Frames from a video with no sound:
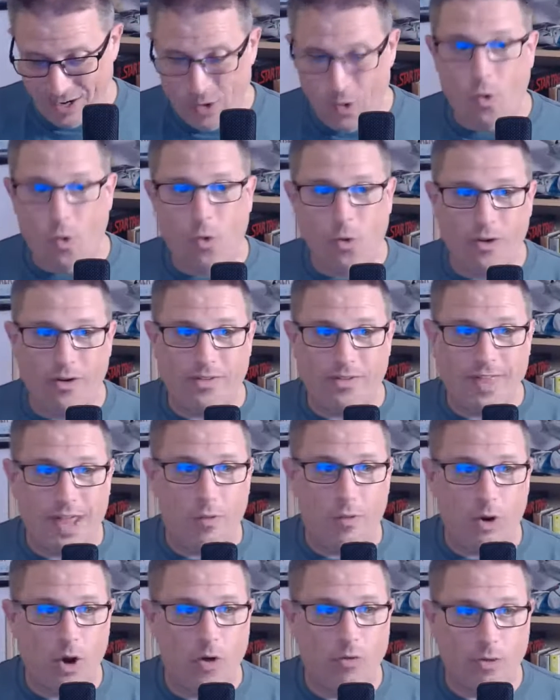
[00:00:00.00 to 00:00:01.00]
Or
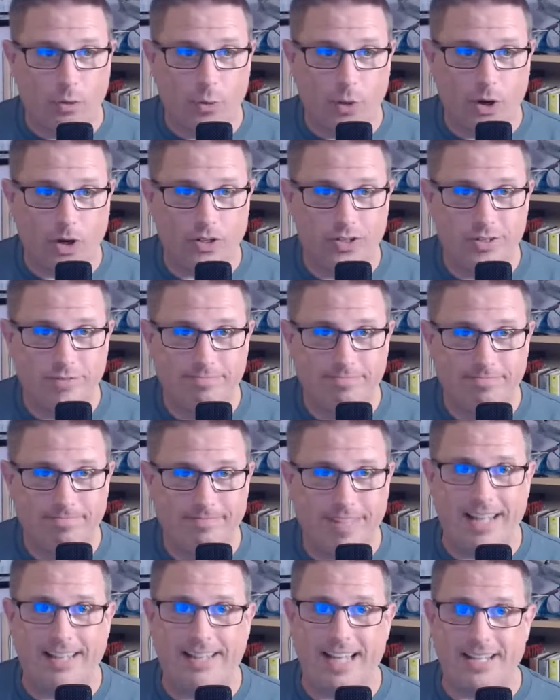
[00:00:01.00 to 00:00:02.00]
they were overworked.
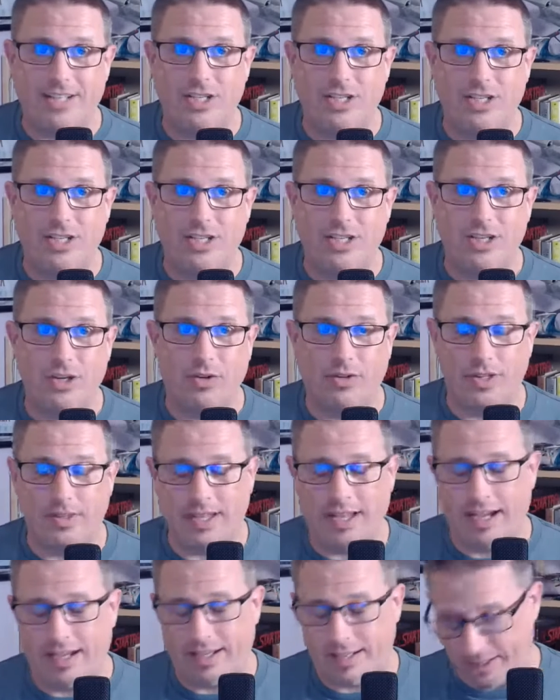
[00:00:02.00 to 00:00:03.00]
That's the only thing
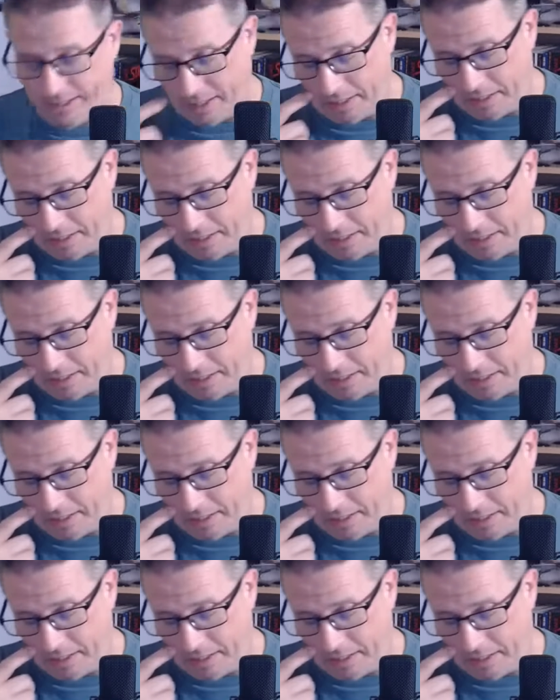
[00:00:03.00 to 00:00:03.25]
I can think